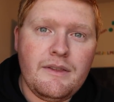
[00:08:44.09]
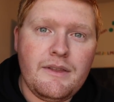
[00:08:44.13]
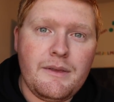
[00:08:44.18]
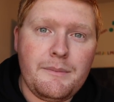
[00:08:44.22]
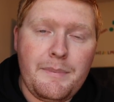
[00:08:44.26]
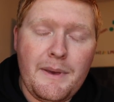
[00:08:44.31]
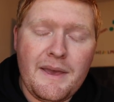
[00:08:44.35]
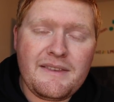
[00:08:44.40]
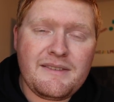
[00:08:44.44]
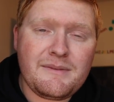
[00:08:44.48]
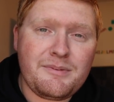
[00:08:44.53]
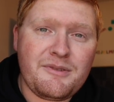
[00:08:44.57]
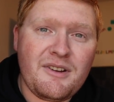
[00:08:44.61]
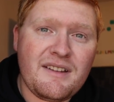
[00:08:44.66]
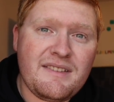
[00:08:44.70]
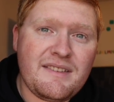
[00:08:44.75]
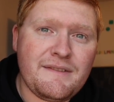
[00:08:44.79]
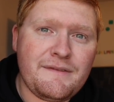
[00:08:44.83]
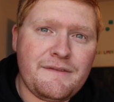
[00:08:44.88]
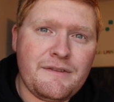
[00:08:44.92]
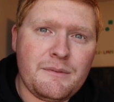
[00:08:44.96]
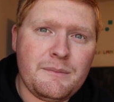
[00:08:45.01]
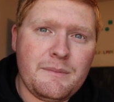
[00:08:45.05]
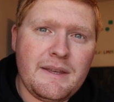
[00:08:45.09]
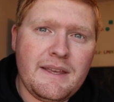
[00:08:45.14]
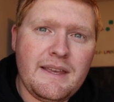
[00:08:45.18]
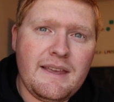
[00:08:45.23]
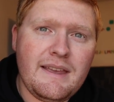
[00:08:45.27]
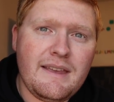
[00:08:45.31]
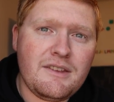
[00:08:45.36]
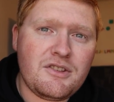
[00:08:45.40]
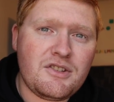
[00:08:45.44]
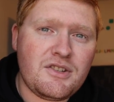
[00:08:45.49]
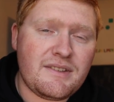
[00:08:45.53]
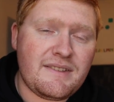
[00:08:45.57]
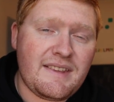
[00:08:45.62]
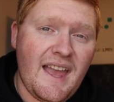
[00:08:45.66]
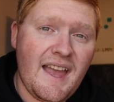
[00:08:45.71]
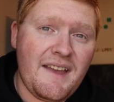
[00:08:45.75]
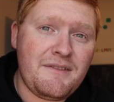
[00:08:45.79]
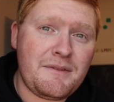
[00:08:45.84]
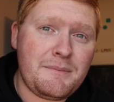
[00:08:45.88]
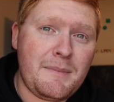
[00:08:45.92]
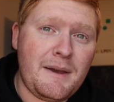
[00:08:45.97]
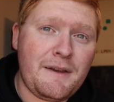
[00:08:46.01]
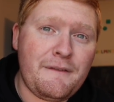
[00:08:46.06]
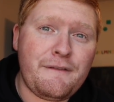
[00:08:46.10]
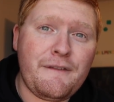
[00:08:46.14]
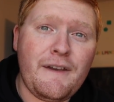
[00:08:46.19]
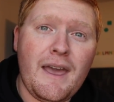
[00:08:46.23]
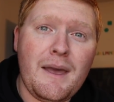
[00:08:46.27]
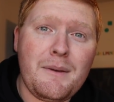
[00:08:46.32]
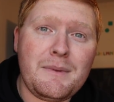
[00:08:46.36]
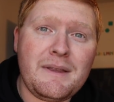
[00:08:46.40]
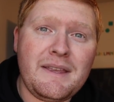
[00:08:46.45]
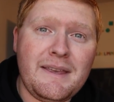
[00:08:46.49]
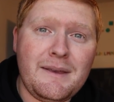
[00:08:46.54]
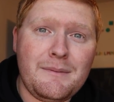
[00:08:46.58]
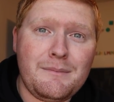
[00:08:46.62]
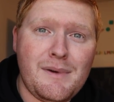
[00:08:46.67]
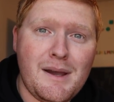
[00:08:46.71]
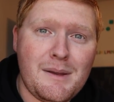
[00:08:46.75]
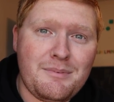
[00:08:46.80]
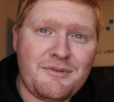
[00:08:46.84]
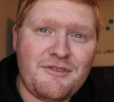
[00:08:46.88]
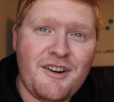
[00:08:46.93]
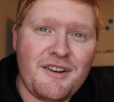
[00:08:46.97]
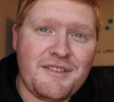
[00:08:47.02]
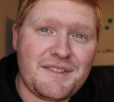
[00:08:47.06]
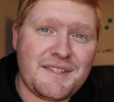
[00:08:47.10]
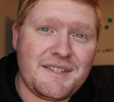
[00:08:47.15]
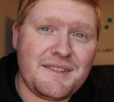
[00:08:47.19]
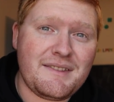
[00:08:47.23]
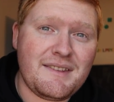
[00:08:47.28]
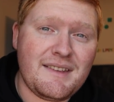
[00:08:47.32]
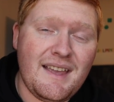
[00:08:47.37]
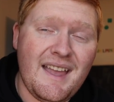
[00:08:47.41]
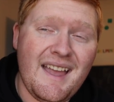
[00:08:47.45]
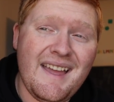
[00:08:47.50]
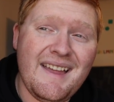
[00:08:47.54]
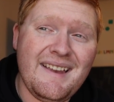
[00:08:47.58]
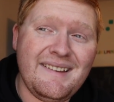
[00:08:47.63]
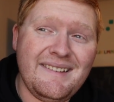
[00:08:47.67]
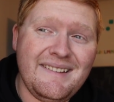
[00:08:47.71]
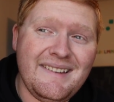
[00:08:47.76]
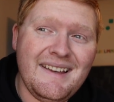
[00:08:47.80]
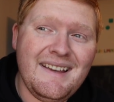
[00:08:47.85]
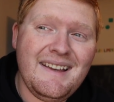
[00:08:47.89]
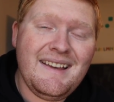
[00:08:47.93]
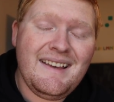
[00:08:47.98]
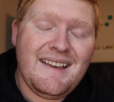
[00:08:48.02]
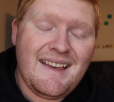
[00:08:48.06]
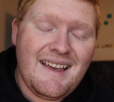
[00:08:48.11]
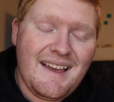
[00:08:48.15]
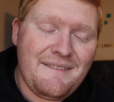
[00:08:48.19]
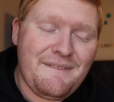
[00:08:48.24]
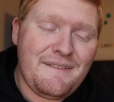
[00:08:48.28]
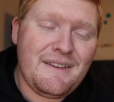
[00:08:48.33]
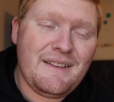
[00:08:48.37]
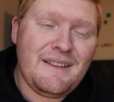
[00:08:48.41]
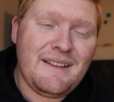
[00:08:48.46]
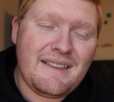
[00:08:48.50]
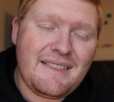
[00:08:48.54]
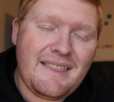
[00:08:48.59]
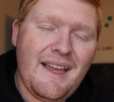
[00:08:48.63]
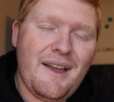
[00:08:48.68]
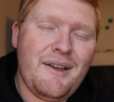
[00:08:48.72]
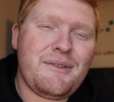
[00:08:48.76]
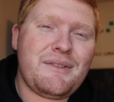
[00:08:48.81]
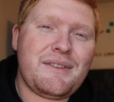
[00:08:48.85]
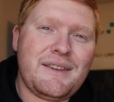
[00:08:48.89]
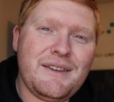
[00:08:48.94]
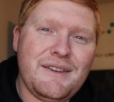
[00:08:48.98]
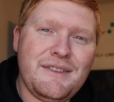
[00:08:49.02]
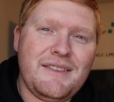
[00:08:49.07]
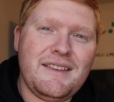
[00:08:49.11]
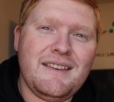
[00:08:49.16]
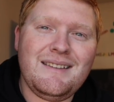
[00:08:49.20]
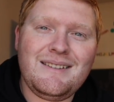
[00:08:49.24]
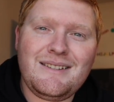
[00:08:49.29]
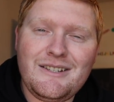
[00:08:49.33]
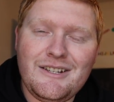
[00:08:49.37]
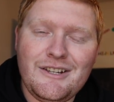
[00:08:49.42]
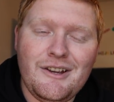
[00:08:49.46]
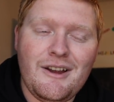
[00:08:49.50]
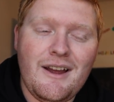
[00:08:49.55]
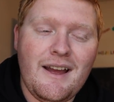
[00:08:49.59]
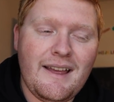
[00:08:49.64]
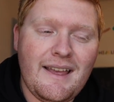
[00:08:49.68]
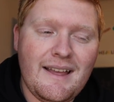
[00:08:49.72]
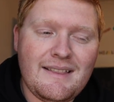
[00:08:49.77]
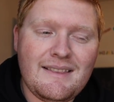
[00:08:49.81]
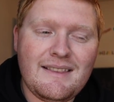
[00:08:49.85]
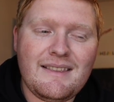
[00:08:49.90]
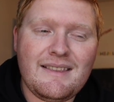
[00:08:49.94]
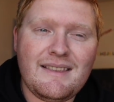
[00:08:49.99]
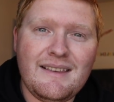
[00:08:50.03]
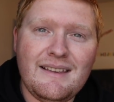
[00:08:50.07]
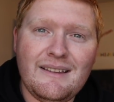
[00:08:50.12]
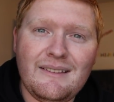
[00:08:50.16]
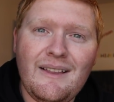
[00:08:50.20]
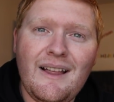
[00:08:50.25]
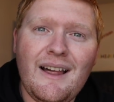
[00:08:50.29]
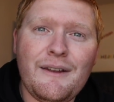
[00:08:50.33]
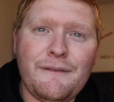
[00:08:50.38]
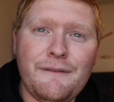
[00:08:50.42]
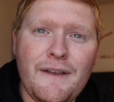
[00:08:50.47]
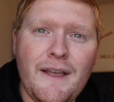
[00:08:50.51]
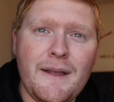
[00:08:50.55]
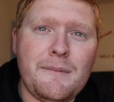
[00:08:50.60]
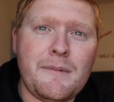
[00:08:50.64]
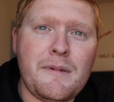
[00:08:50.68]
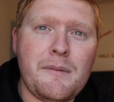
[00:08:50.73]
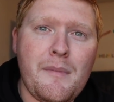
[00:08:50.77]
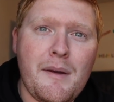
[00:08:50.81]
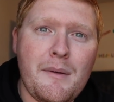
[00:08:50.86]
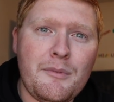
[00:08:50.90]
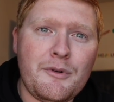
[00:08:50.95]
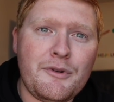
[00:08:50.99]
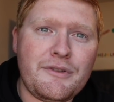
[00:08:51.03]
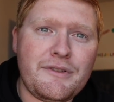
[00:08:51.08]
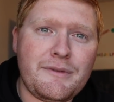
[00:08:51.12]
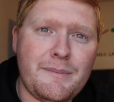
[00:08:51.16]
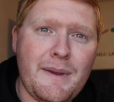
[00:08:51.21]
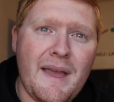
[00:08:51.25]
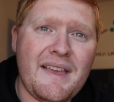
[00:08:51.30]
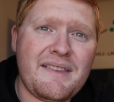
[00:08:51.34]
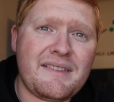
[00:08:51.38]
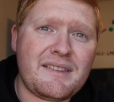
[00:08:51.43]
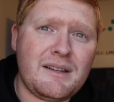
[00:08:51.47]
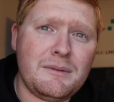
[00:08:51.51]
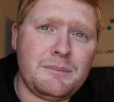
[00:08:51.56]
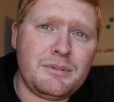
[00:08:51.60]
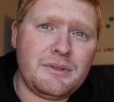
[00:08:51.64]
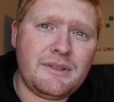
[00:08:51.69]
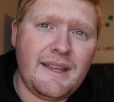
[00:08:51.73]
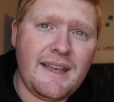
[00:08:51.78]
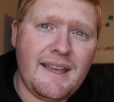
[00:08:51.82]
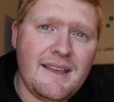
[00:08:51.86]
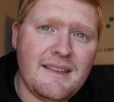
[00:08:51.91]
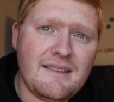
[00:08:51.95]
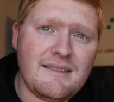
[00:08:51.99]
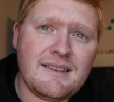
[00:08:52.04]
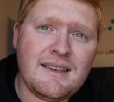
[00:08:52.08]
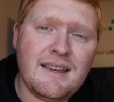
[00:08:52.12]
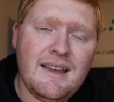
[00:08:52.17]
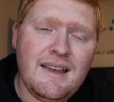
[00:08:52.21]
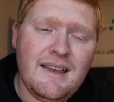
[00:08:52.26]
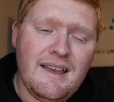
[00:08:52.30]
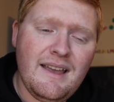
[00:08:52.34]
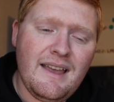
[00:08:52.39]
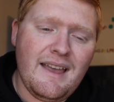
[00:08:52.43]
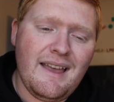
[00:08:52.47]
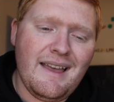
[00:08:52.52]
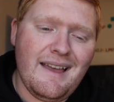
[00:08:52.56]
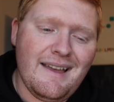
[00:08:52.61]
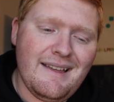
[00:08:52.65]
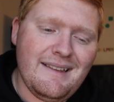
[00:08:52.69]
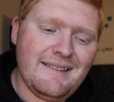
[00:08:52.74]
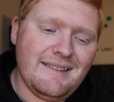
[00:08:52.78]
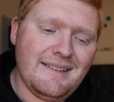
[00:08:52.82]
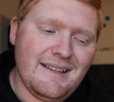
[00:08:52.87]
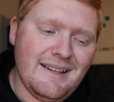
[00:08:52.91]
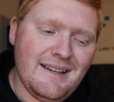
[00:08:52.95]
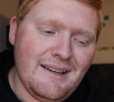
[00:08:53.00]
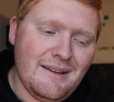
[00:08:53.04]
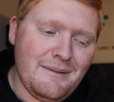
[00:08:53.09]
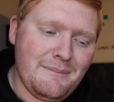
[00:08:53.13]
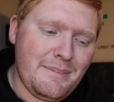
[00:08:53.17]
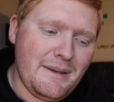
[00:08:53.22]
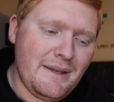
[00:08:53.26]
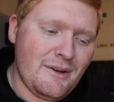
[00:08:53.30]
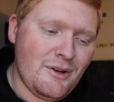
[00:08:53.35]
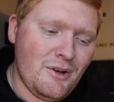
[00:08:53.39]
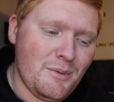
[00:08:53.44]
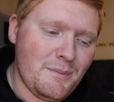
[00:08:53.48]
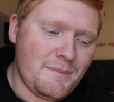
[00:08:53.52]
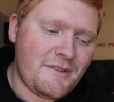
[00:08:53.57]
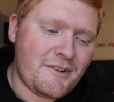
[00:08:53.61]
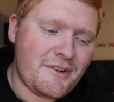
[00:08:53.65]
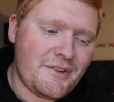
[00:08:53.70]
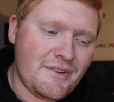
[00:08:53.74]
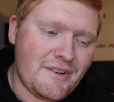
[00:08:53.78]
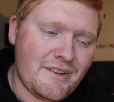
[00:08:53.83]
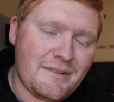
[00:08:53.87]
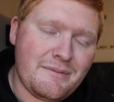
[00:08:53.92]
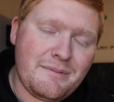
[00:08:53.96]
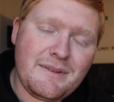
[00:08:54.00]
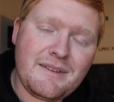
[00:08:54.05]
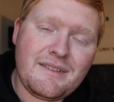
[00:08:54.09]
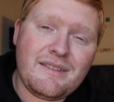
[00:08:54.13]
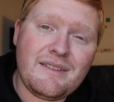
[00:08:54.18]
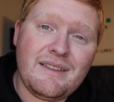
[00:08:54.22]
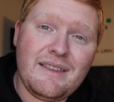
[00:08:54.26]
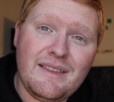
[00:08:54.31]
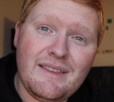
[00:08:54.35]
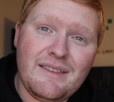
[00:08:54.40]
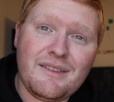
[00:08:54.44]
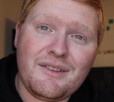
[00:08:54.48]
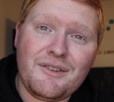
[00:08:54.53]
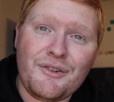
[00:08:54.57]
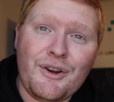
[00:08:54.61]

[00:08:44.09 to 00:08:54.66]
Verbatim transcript: The best present for me is just having my family in my presence, and I feel like that was good this year. I got to see a lot of family members the past couple days, and uh, being home for Christmas is